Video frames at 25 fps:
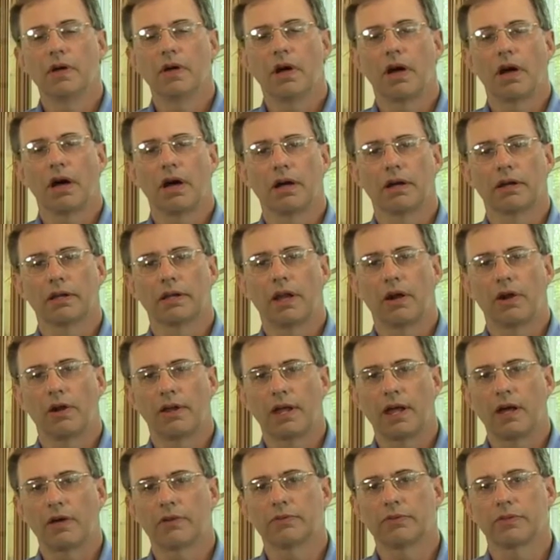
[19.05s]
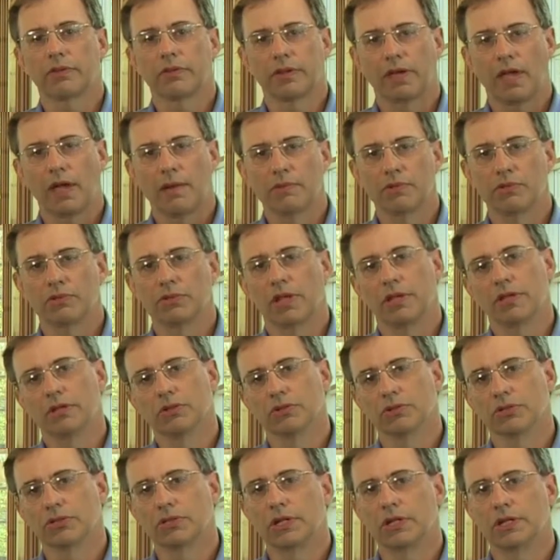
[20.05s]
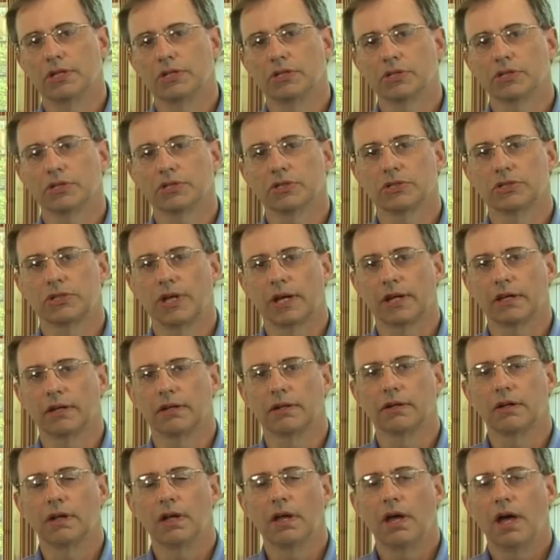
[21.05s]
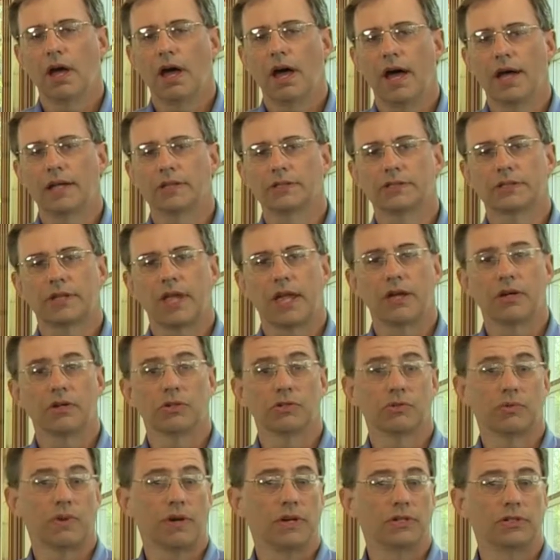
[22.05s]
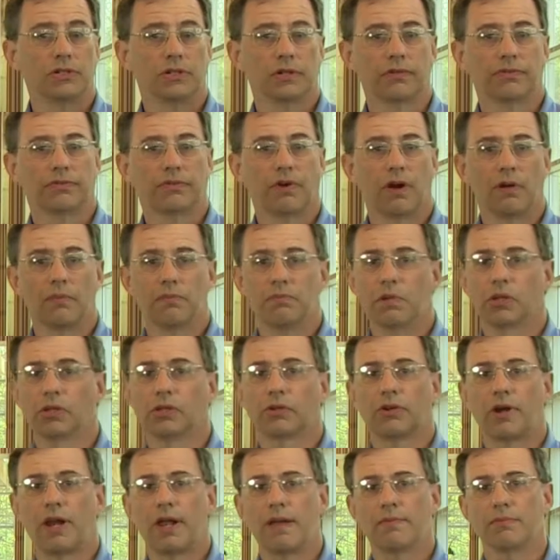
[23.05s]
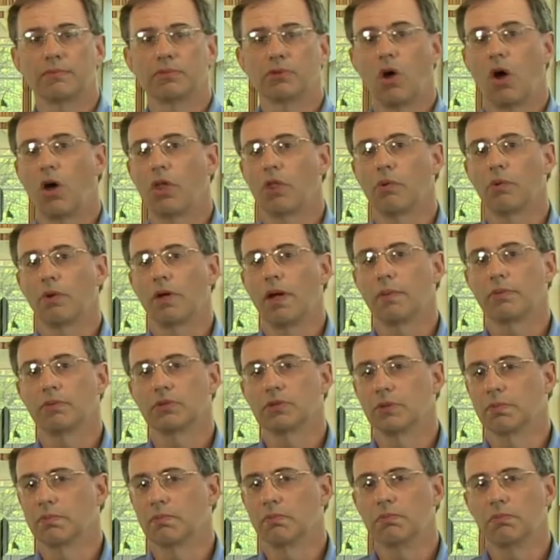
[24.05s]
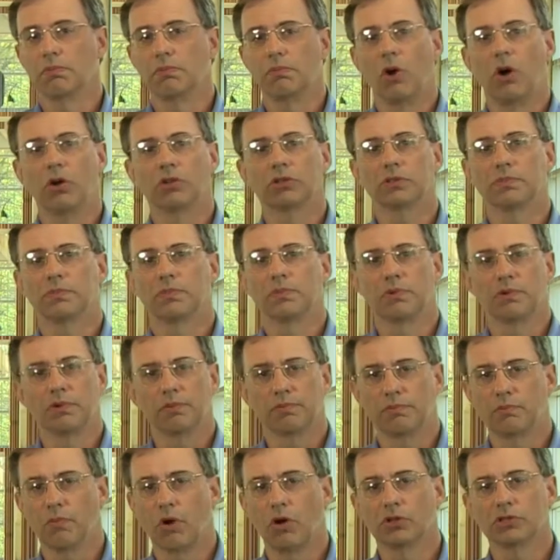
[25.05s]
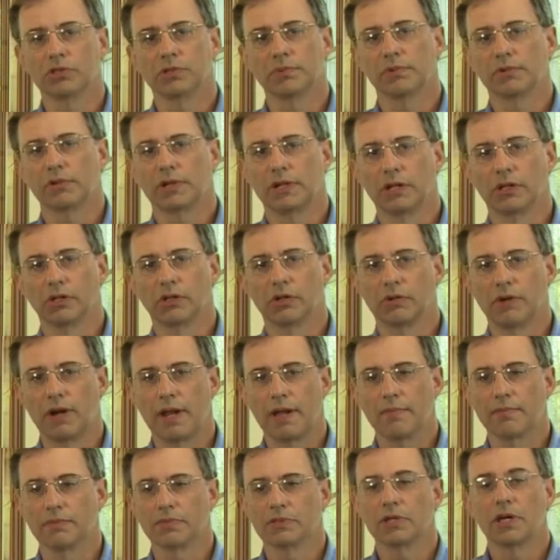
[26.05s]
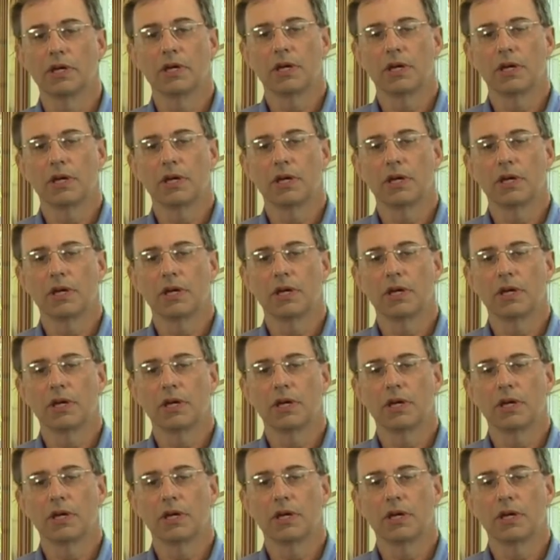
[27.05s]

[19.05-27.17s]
uh, carrying out the chemistry that you'll see in just a second at scales ranging from milligrams all the way up to multiple, multiple kilograms.